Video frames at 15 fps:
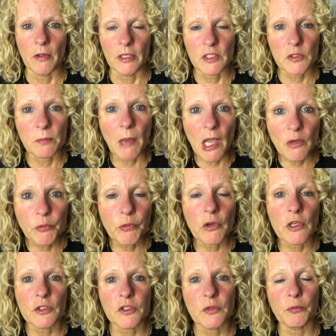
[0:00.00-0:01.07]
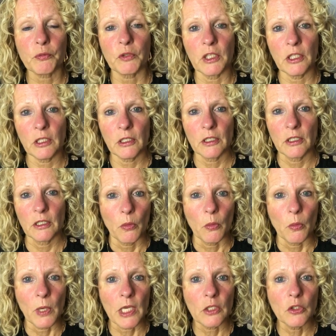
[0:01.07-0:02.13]
It's my philosophy,
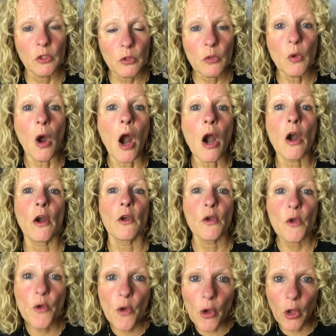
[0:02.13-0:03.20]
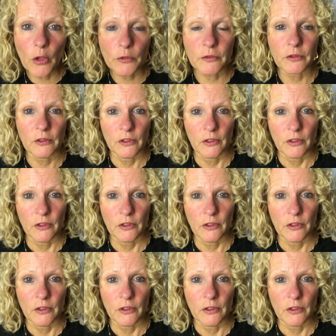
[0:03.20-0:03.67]
when you are not